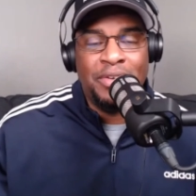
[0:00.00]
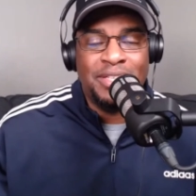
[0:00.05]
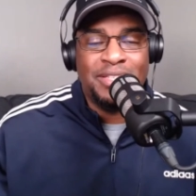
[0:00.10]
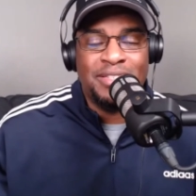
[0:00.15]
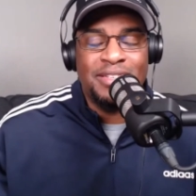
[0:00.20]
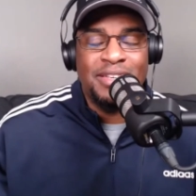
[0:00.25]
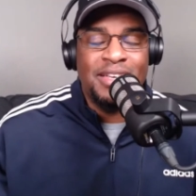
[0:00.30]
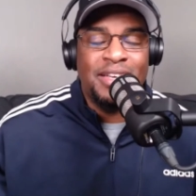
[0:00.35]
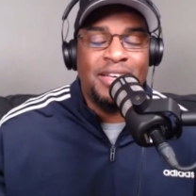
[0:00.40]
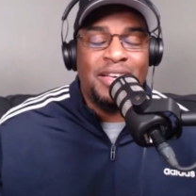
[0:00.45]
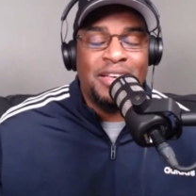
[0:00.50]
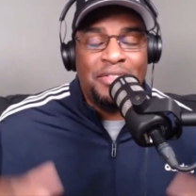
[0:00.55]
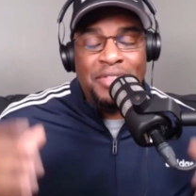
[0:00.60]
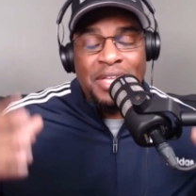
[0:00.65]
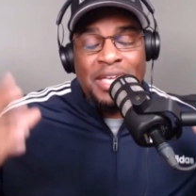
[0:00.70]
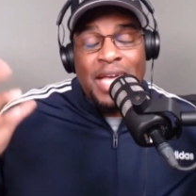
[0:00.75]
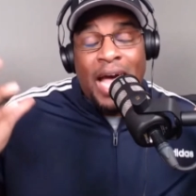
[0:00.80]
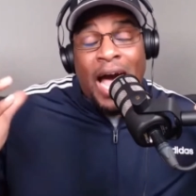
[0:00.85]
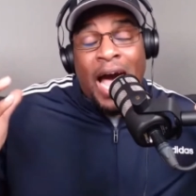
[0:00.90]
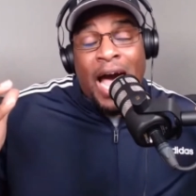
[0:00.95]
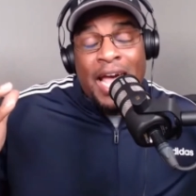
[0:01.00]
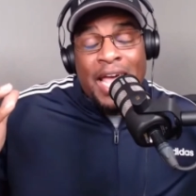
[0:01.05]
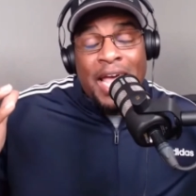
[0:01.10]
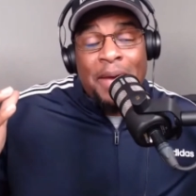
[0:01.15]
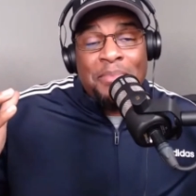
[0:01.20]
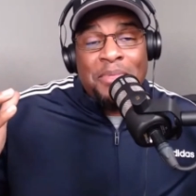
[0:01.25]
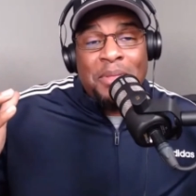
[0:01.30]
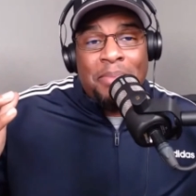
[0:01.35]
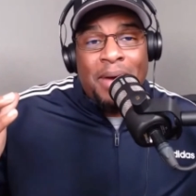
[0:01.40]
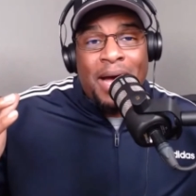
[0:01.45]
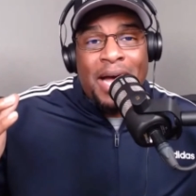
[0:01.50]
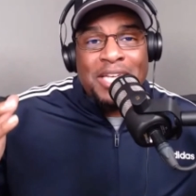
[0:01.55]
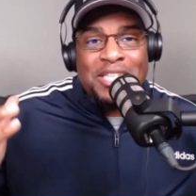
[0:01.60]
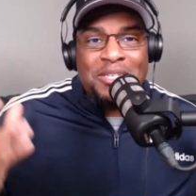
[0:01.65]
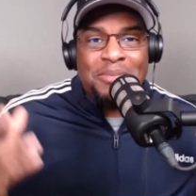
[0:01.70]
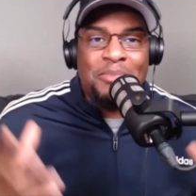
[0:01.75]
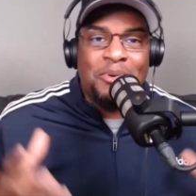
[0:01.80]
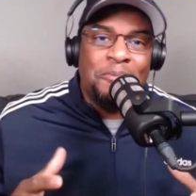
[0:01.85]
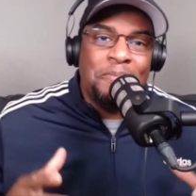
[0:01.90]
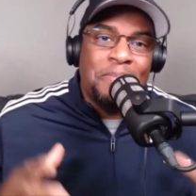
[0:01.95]
It's the I am the
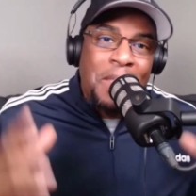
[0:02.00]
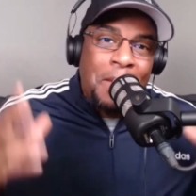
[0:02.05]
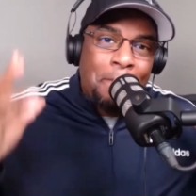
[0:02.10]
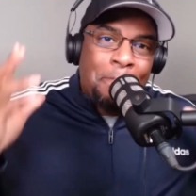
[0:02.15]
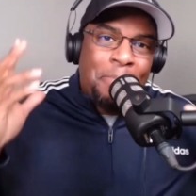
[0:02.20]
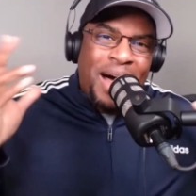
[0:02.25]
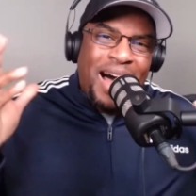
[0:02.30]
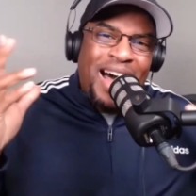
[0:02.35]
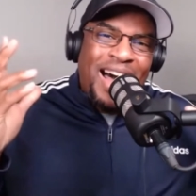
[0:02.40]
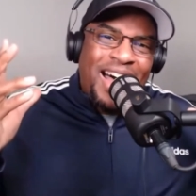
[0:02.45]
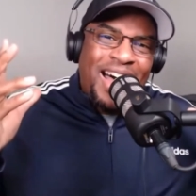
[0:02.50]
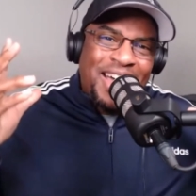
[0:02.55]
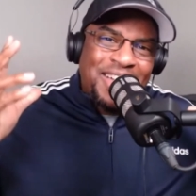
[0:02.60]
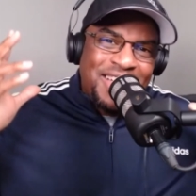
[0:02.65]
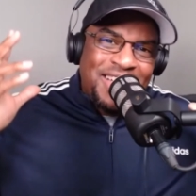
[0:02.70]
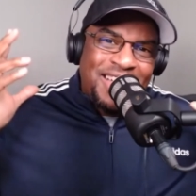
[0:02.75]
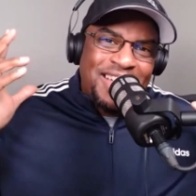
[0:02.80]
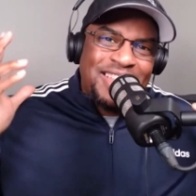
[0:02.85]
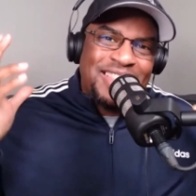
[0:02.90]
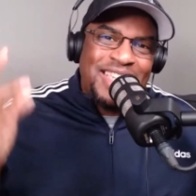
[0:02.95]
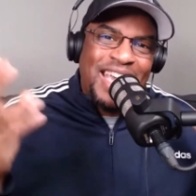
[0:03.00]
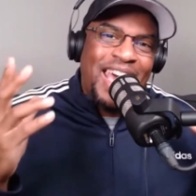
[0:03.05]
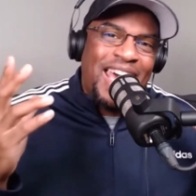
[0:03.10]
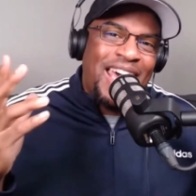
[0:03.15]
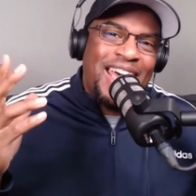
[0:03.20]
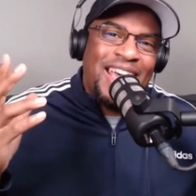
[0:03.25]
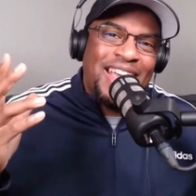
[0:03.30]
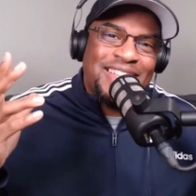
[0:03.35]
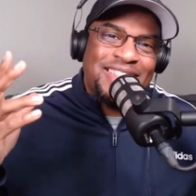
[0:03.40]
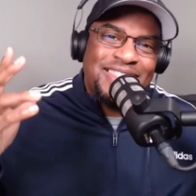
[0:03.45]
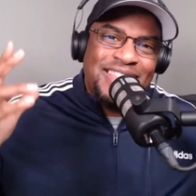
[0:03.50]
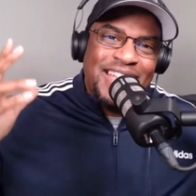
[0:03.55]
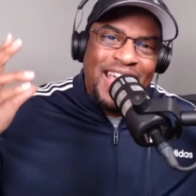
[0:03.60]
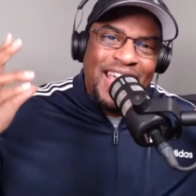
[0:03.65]
possible podcast